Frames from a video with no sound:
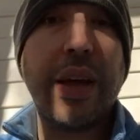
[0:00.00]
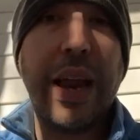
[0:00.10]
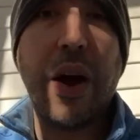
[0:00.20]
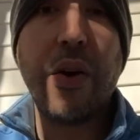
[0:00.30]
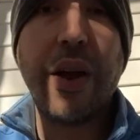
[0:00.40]

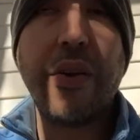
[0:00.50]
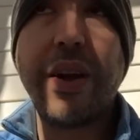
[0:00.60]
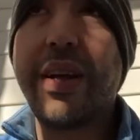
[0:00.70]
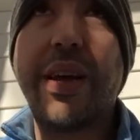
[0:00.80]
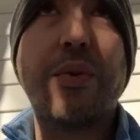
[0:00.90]
In our
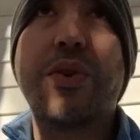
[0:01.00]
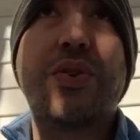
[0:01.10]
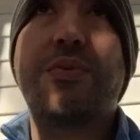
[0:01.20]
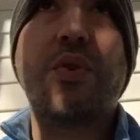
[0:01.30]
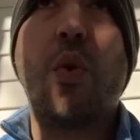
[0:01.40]
area, it
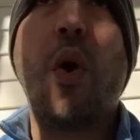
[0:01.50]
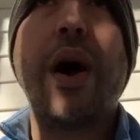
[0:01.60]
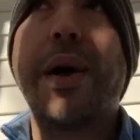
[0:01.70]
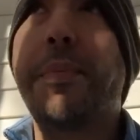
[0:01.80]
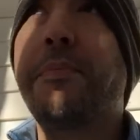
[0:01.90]
was
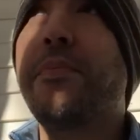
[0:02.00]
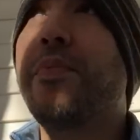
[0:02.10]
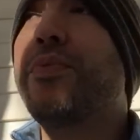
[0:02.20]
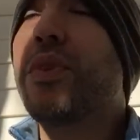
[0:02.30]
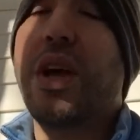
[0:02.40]
quiet
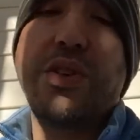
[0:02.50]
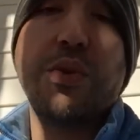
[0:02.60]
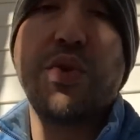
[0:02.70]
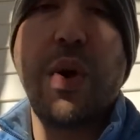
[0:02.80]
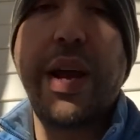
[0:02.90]
because
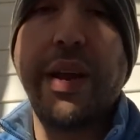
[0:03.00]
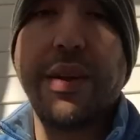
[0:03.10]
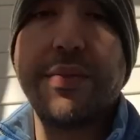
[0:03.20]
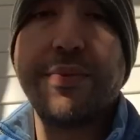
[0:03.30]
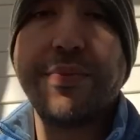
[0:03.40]
it was raining.